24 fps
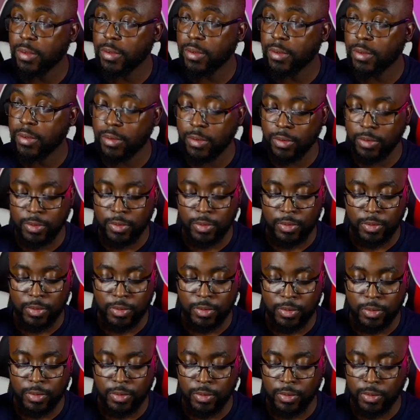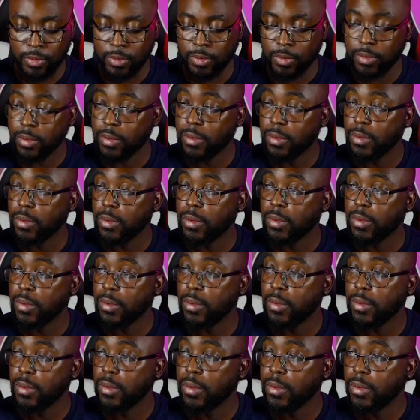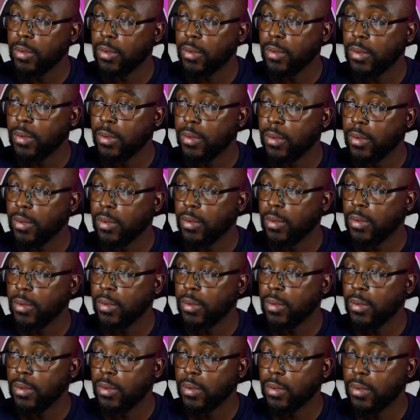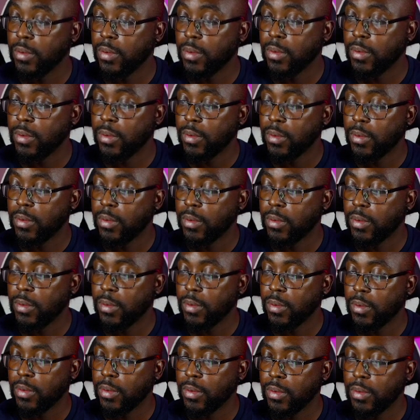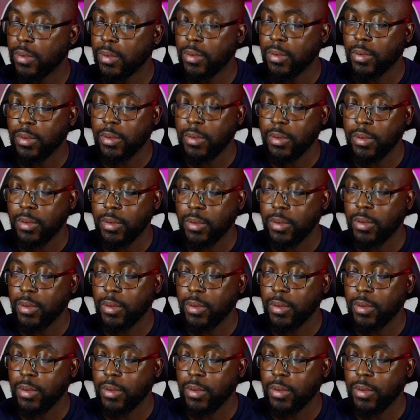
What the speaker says: Nothing is said.